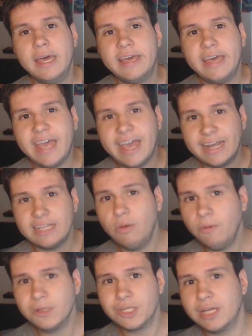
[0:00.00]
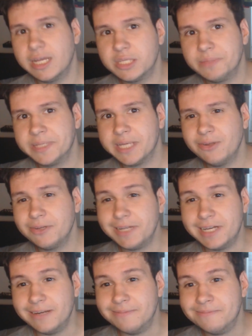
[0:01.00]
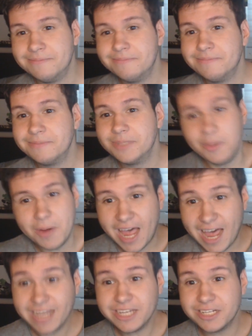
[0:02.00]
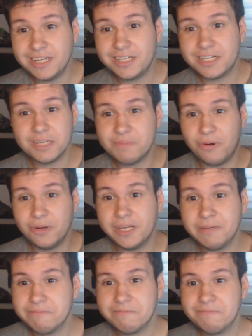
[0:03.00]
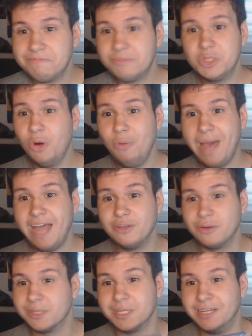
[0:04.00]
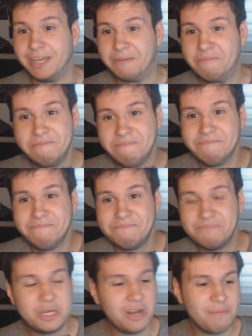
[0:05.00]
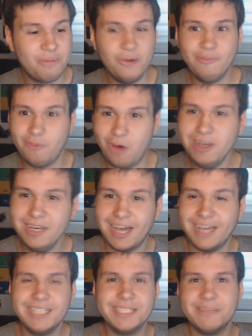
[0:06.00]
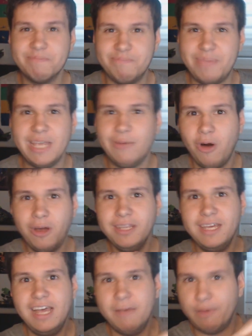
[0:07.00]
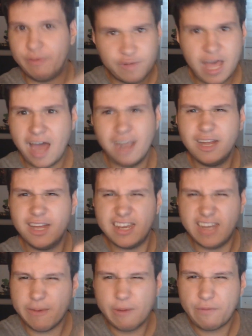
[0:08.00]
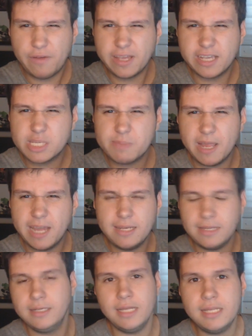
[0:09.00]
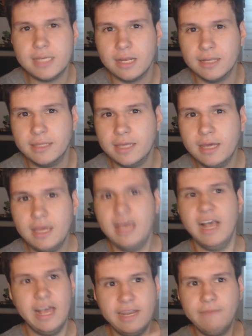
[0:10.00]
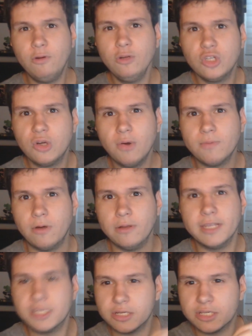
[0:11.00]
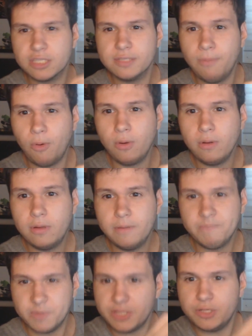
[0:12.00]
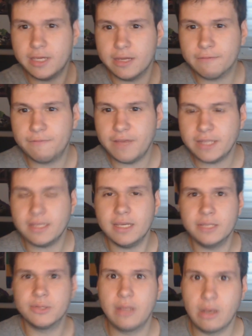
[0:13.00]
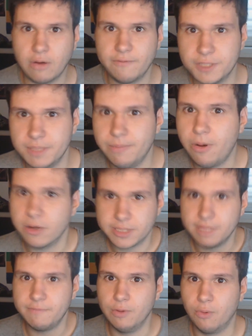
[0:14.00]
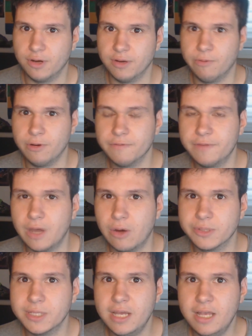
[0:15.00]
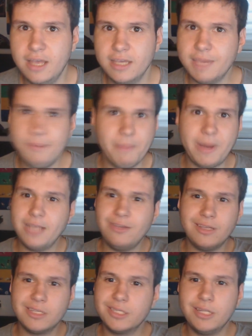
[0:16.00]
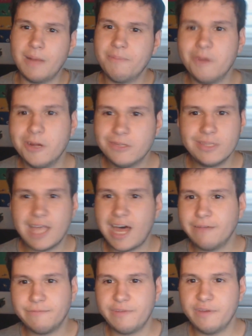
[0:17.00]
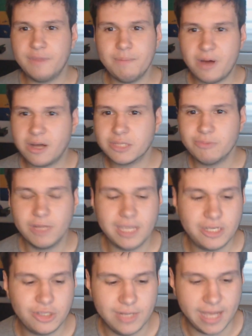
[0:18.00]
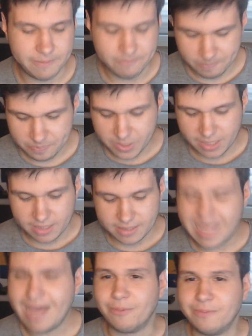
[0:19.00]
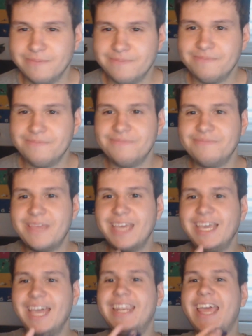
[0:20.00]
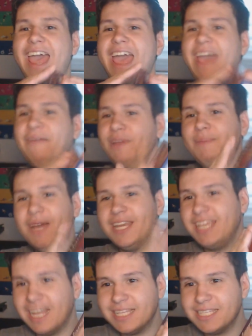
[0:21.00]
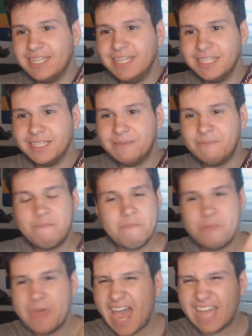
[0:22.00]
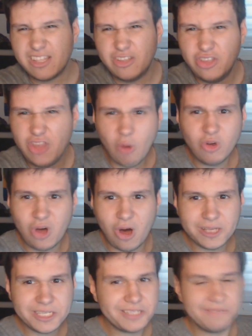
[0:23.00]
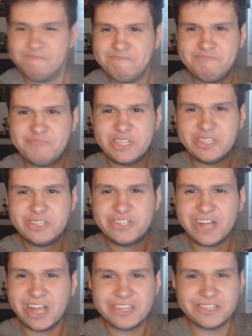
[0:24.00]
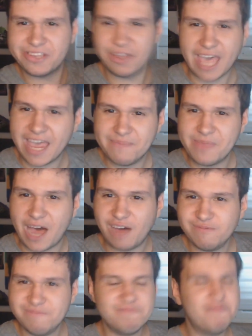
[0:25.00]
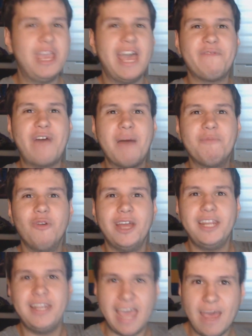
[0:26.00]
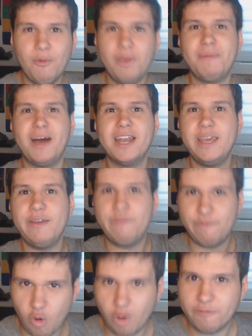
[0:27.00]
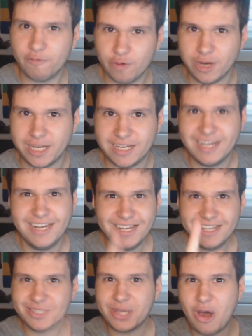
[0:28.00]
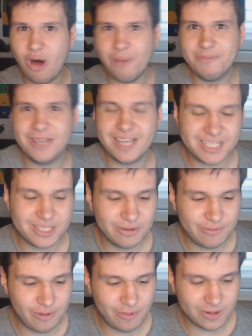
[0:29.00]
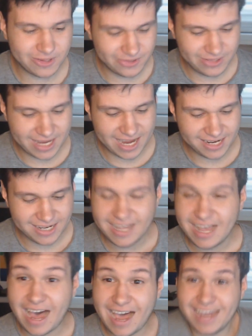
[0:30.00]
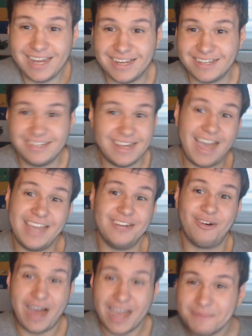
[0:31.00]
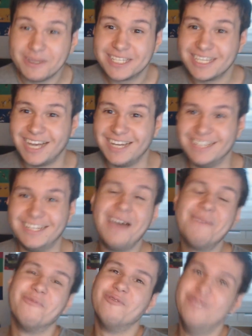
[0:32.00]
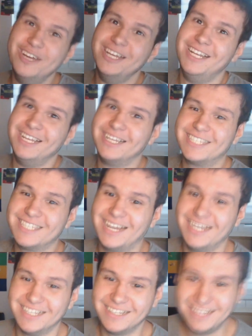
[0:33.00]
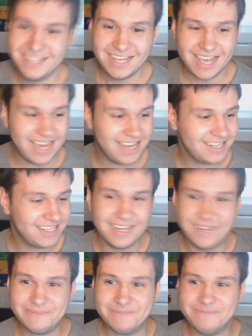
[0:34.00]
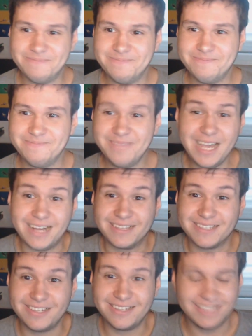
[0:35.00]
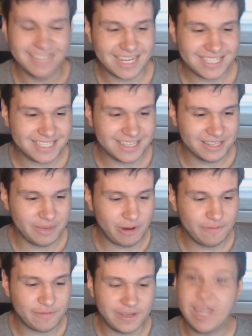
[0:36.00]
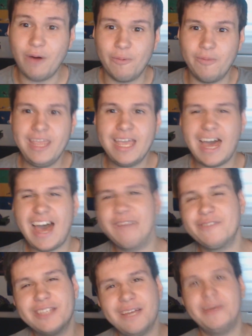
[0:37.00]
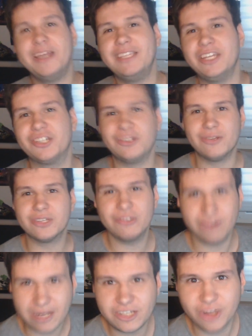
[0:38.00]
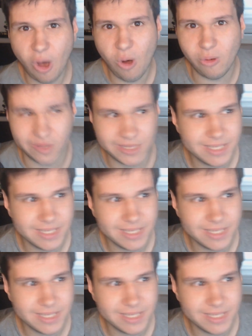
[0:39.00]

And I don't want you guys to miss out on that. So we're actually just putting two manuals in here. We're gonna put one nice, big one with color and everything explained in detail on there, and then one short one that's just small that you can fit into the novelty box if you ordered one of those. Keep in mind, you can still upgrade to that. $50 will get you that. Now, again, everybody gets this at no cost. This is just the game now. We have upgraded everybody for free. So I hope you guys look forward to that. I know I'm excited. I'm really excited. And yeah, so that's the one thing. Now, we have some additional stretch goals.